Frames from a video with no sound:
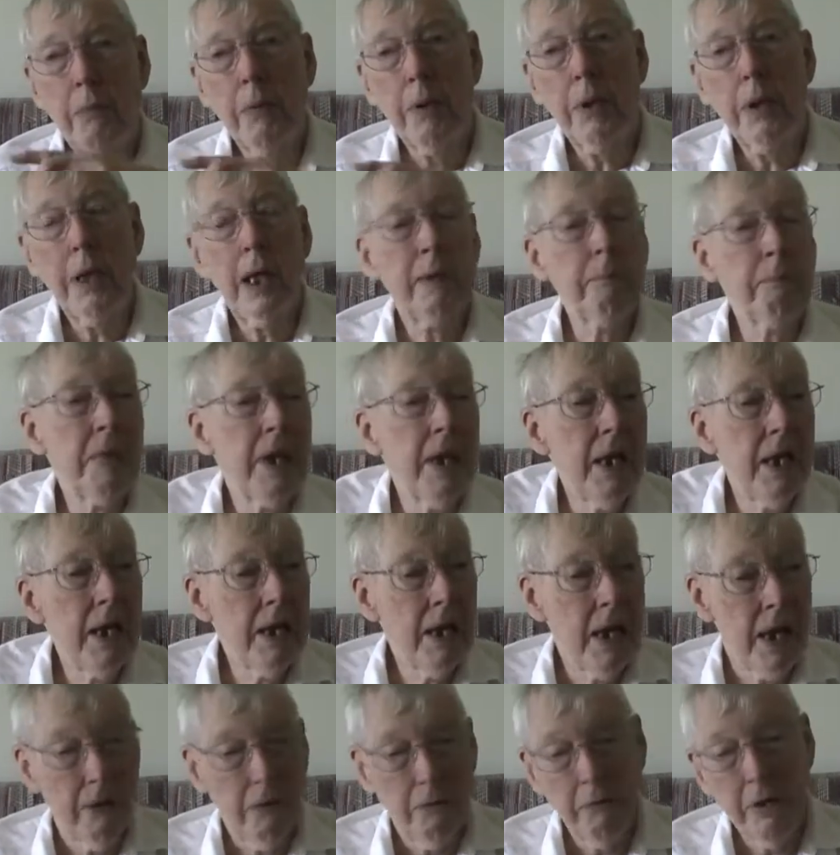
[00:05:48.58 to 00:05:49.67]
let me
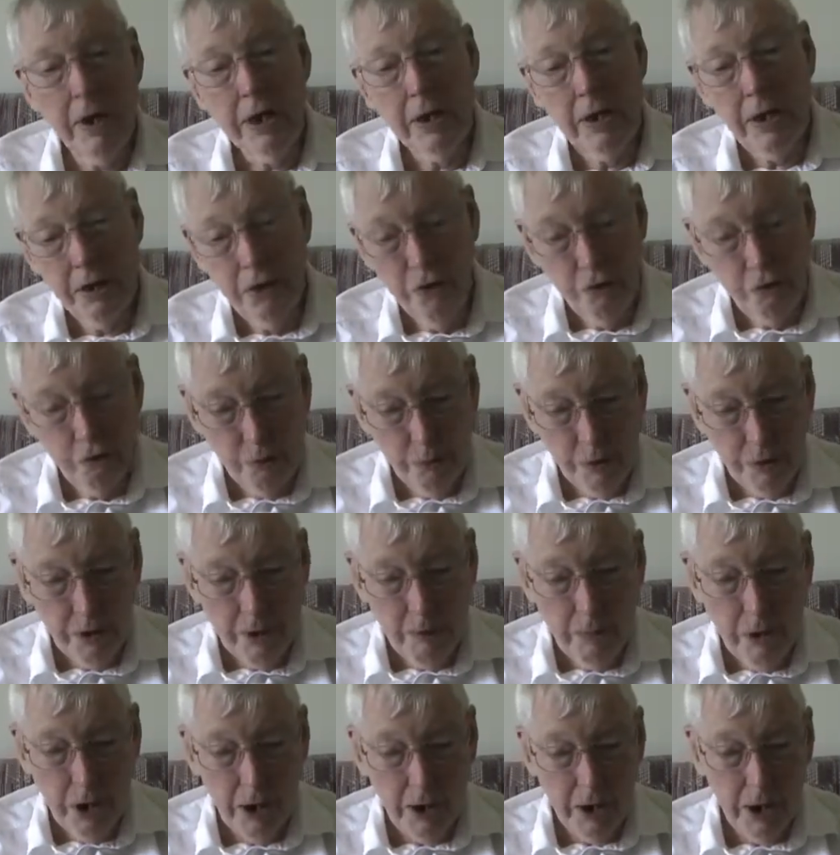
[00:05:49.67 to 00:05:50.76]
read the news with
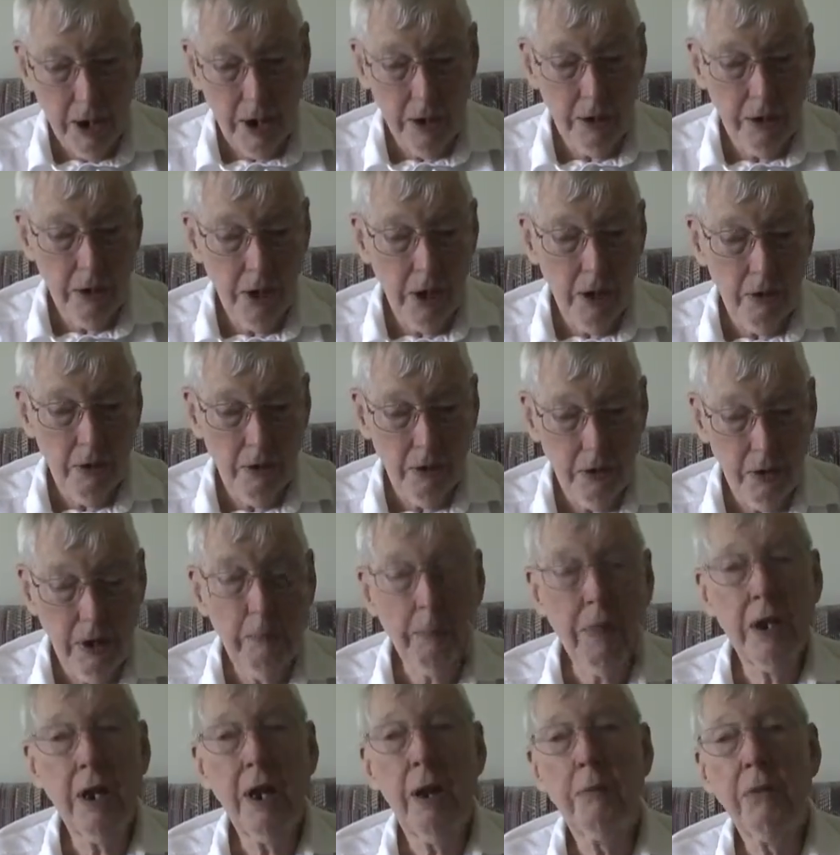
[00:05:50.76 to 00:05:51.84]
him on
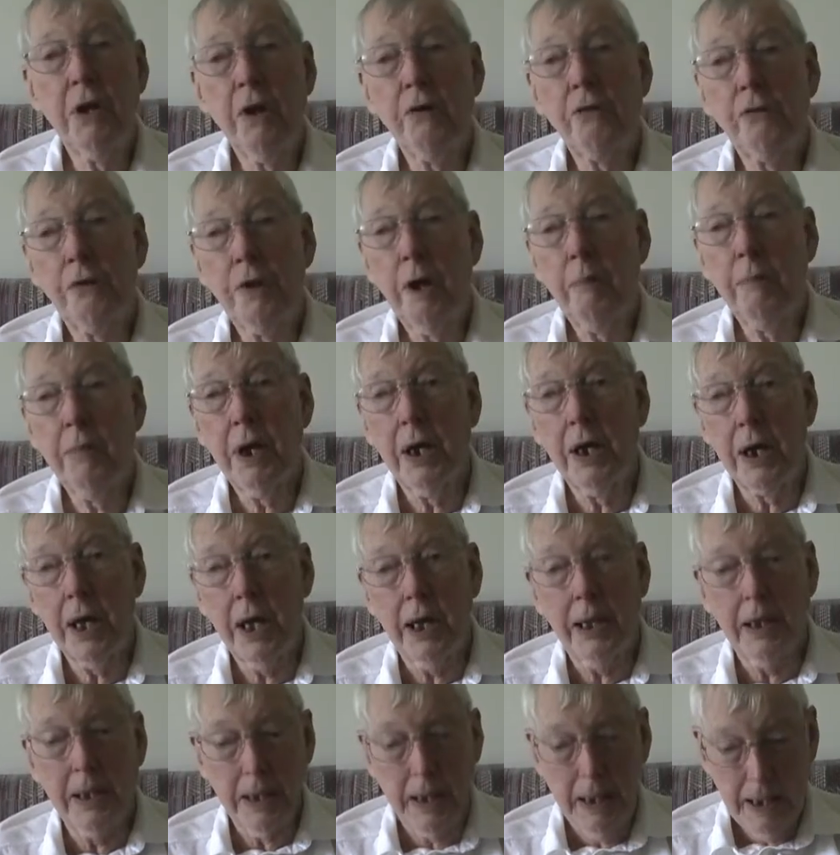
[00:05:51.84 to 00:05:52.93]
WWSW
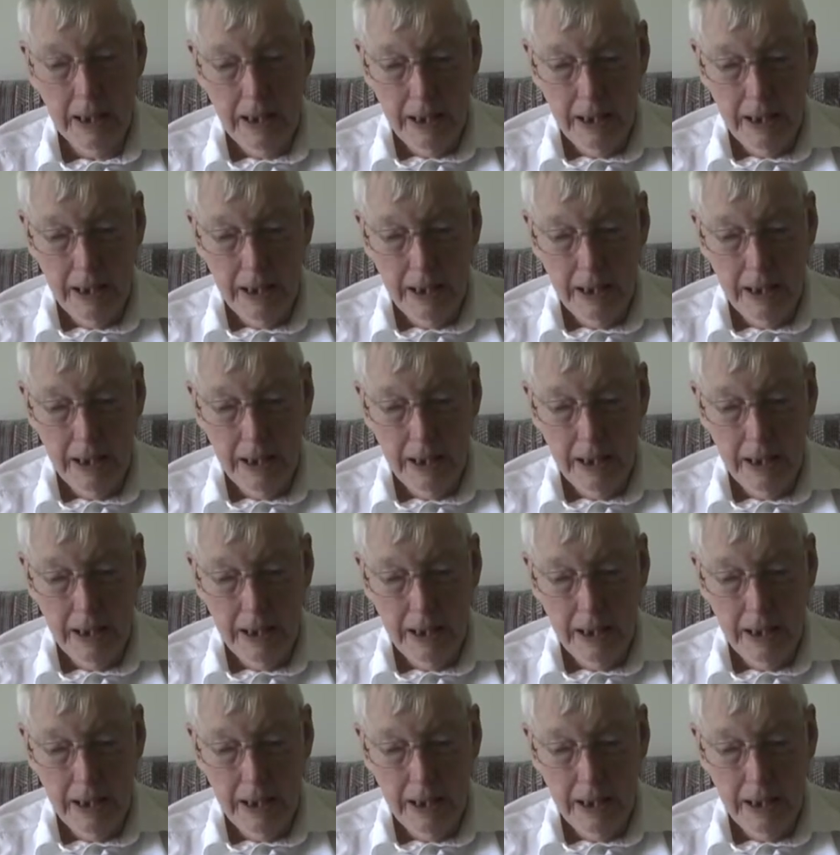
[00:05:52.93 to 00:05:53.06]
again.